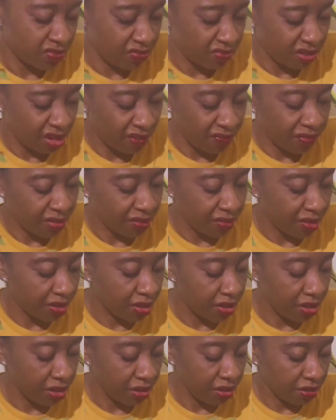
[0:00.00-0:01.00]
a very
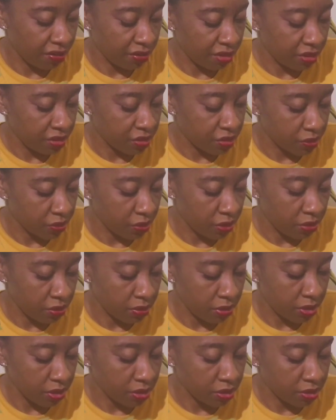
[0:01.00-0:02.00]
airy soil
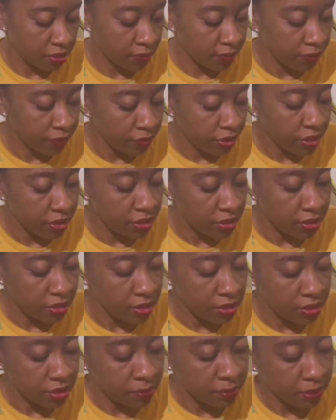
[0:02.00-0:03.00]
mix. So this
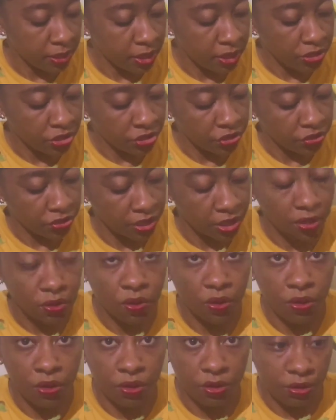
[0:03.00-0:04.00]
plant should get
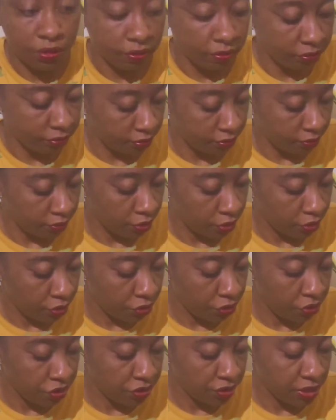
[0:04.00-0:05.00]
all the
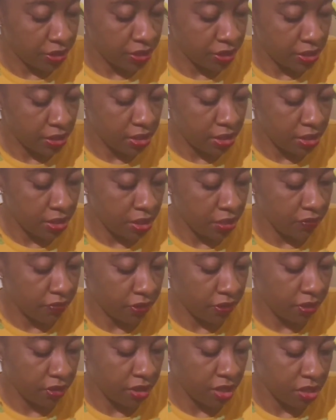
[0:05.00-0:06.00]
nutrients it needs for the
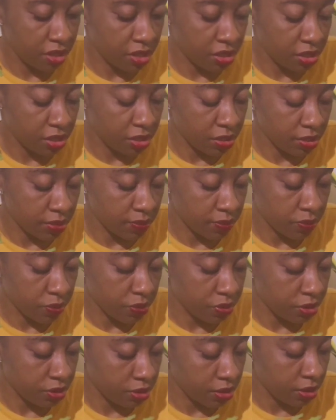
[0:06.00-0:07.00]
next 6
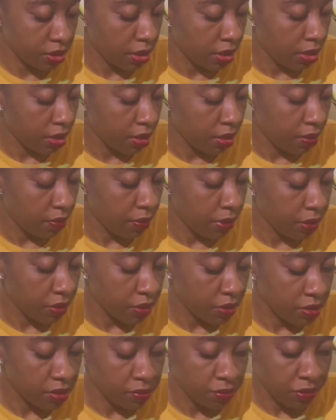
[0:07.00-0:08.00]
months, because
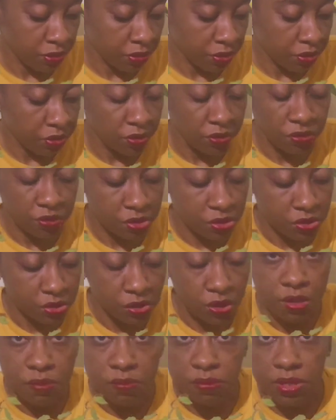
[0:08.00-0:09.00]
the Miracle Grow soil
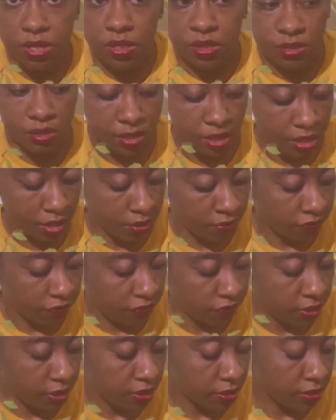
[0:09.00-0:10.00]
mix, it
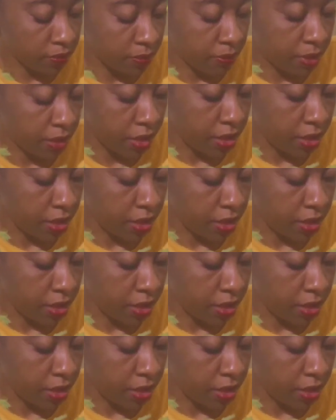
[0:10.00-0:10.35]
feeds the plant